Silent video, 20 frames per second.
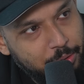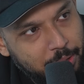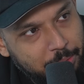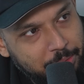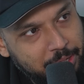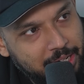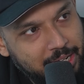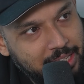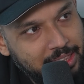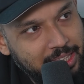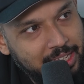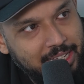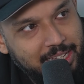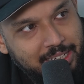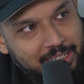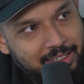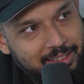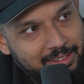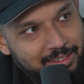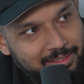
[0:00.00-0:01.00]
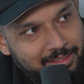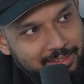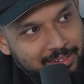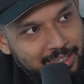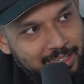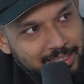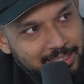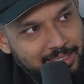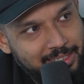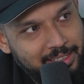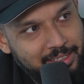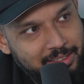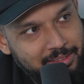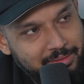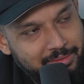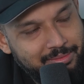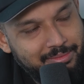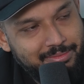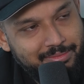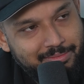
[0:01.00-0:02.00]
know what I mean? I think
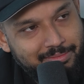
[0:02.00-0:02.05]
it's